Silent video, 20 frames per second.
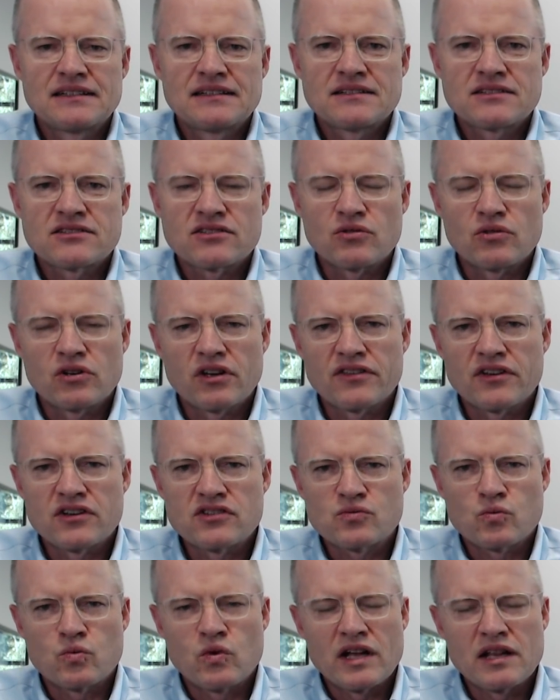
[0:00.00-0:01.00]
So all of
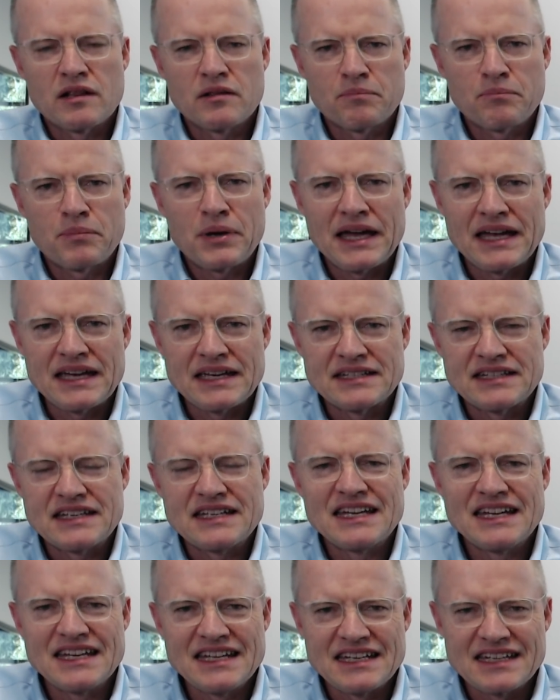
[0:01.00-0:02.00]
those well-paid
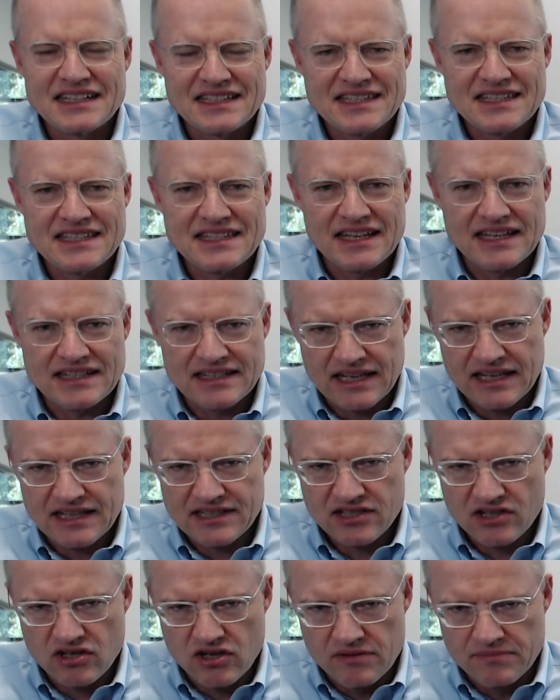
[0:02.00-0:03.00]
idiots at
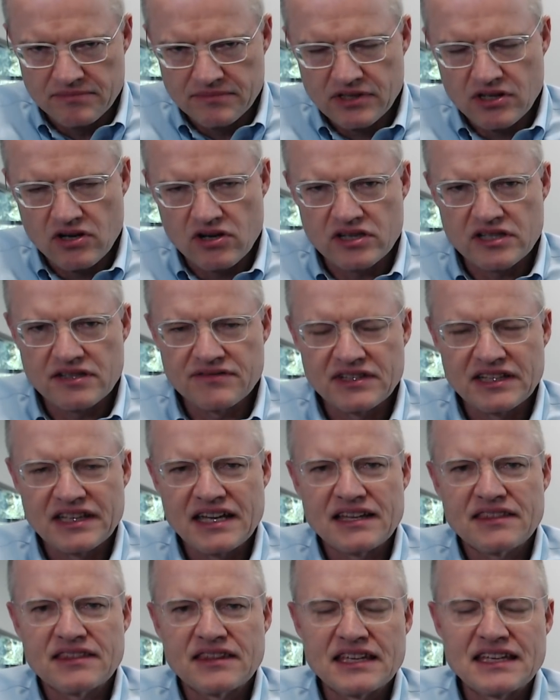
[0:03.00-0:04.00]
Eskom can't even
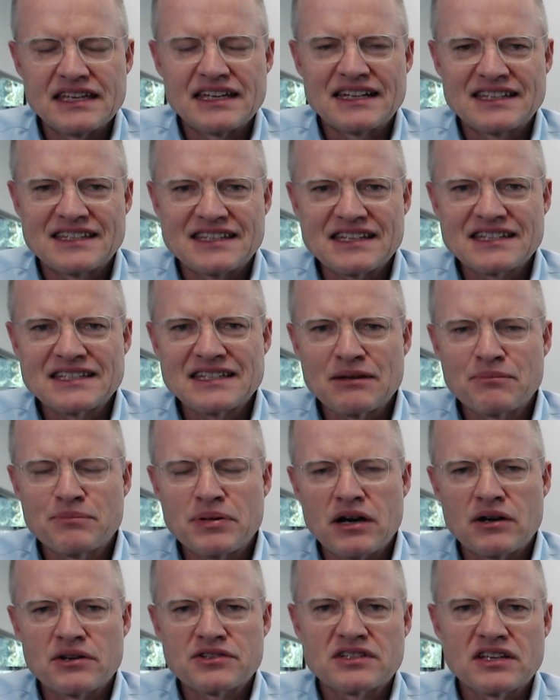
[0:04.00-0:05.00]
get the existing
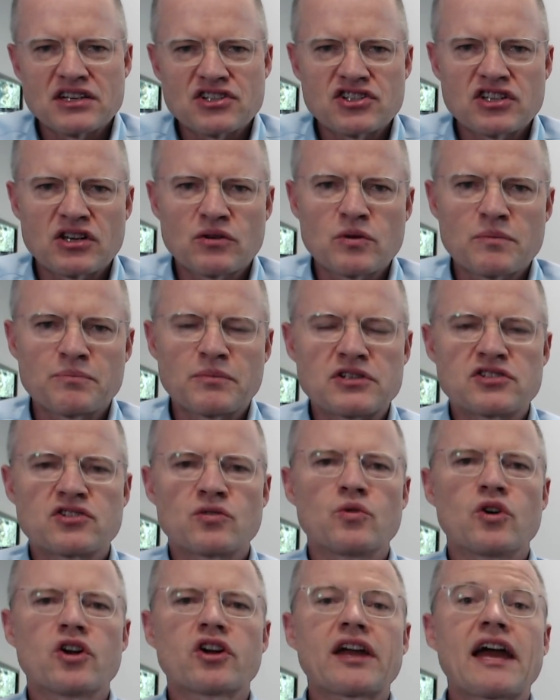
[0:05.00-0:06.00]
power station equipment to
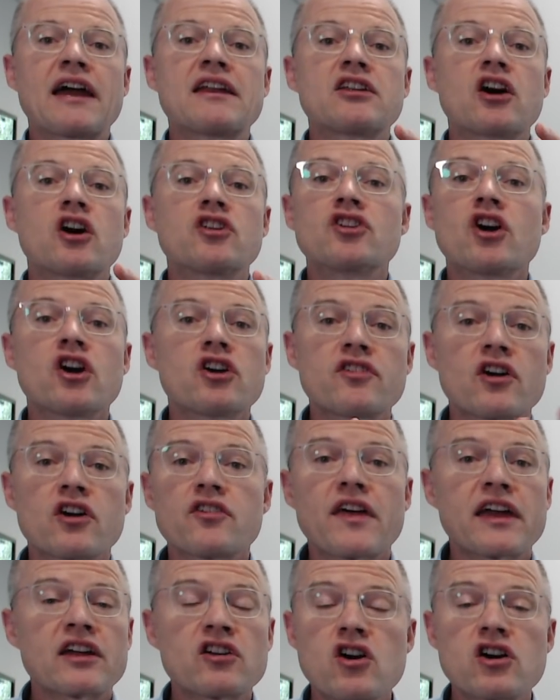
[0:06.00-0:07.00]
work. And no, no,
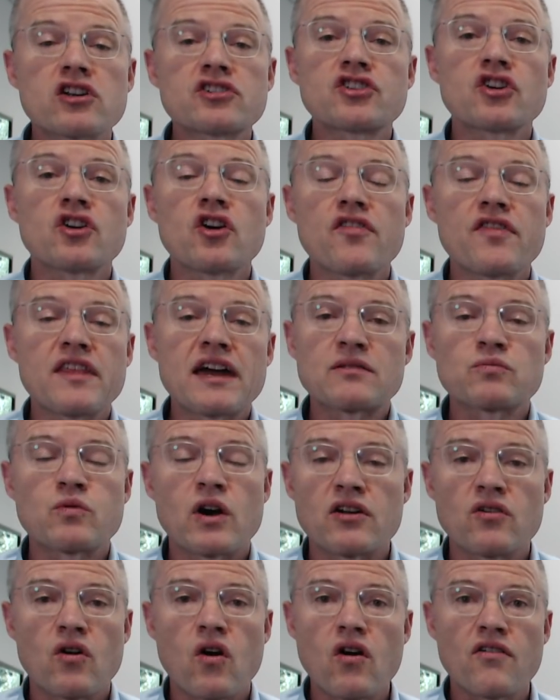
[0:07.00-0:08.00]
they can't turn that
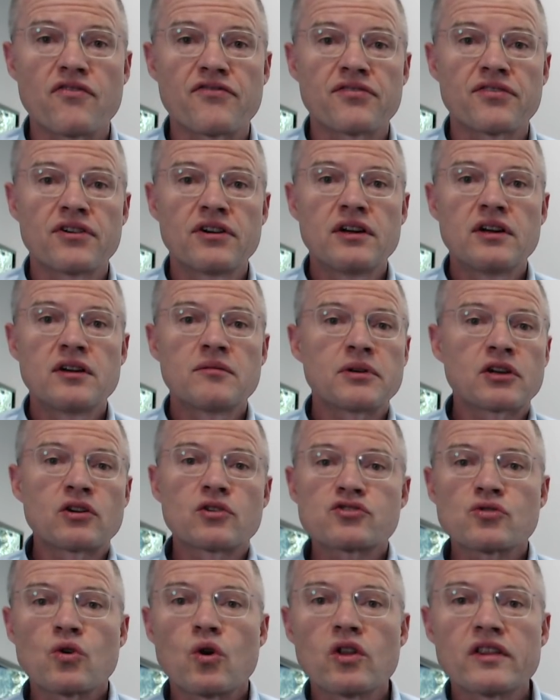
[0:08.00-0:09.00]
one off
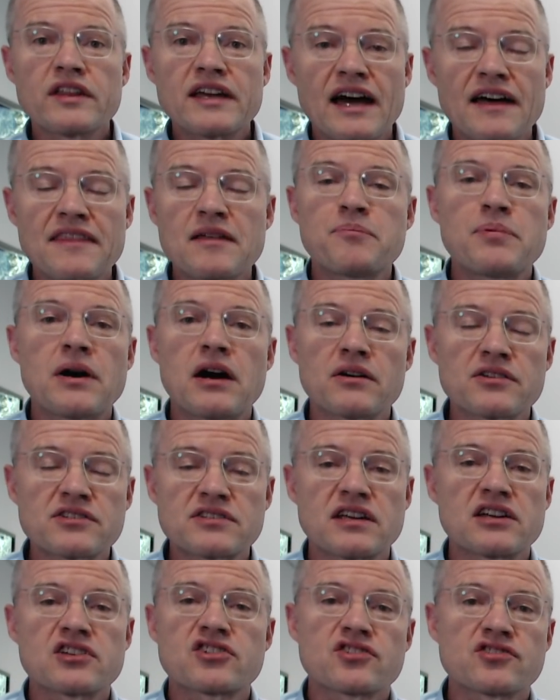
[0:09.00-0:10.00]
because all the other power
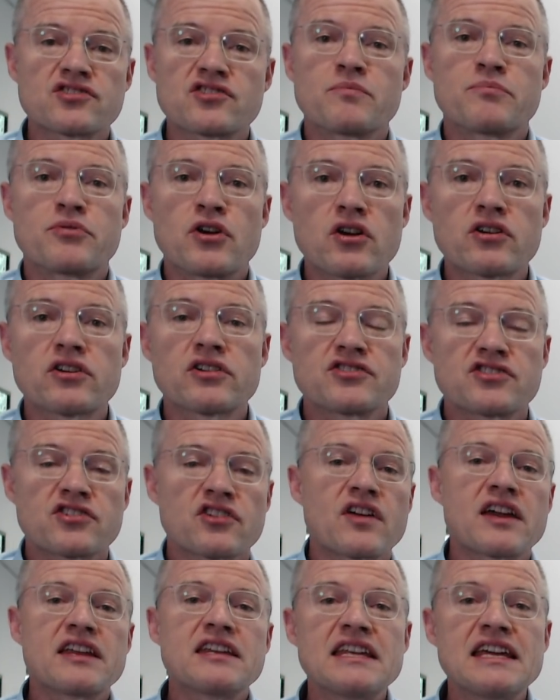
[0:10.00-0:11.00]
stations are broken. So
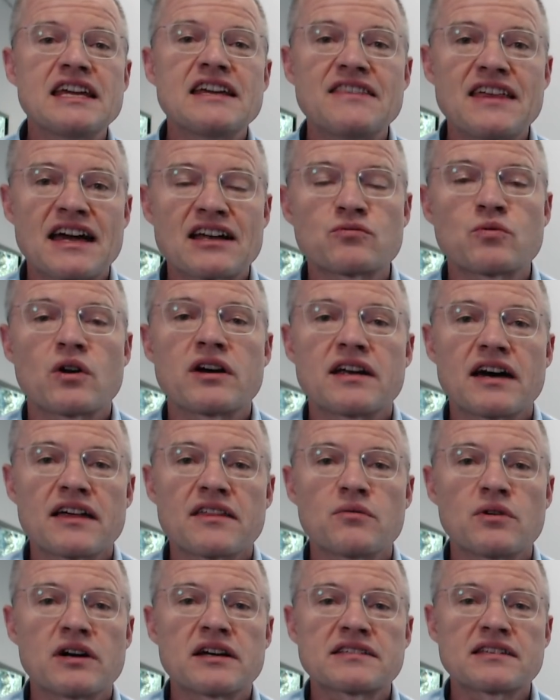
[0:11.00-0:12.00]
they need that one.
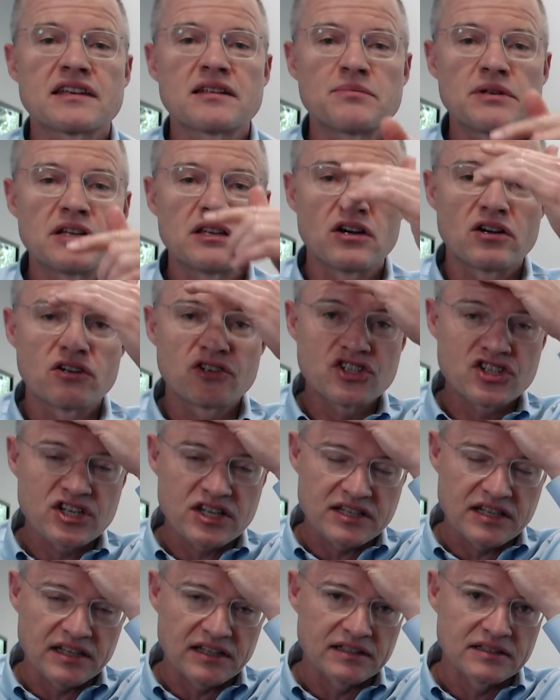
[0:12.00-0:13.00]
Otherwise, they'd be load
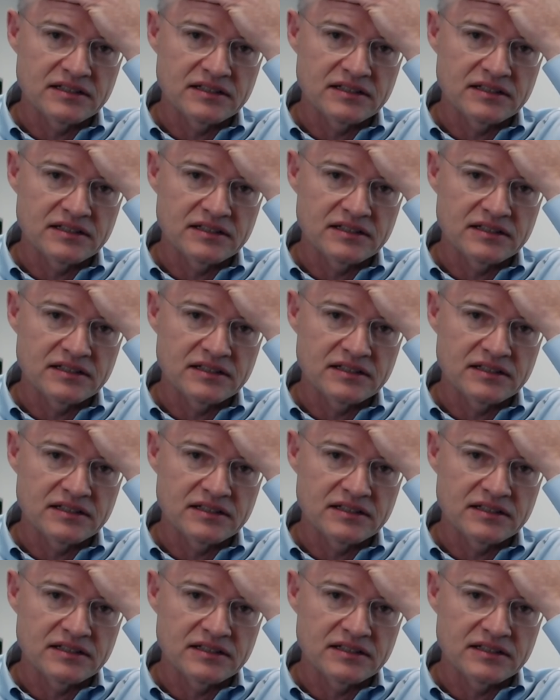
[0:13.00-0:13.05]
shedding.